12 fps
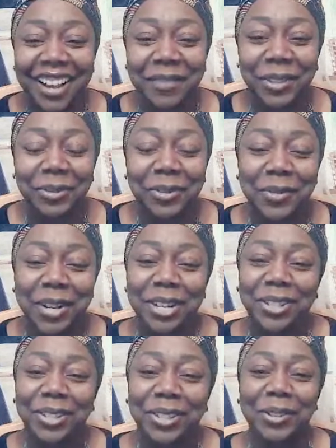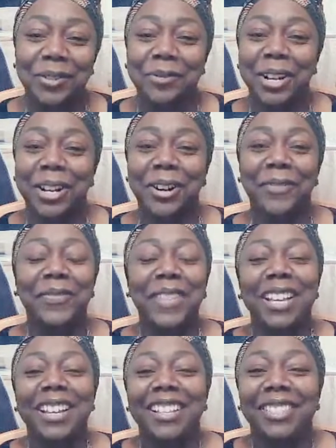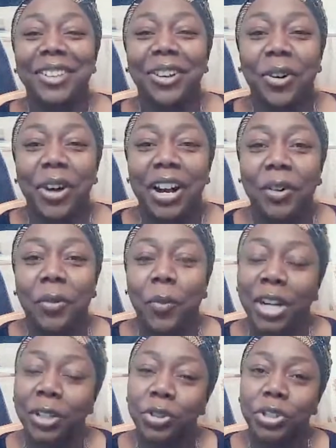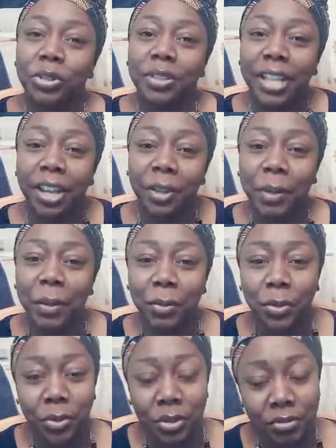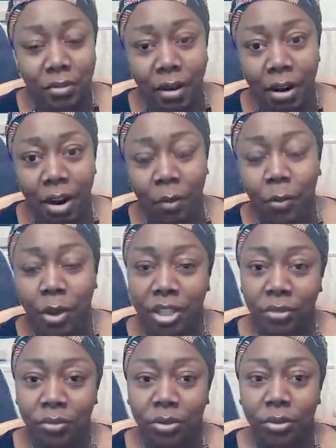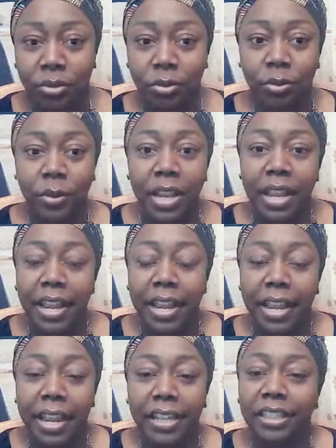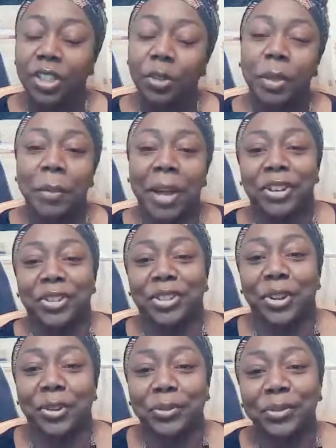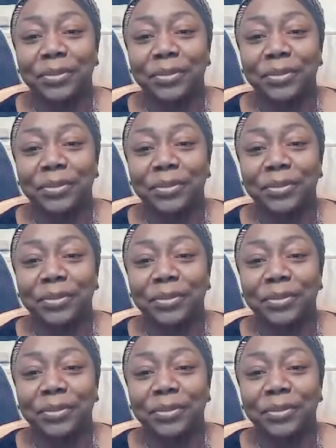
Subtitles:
doing well, doing well. So why don't you tell the people who you are, what you do, and a little bit about yourself?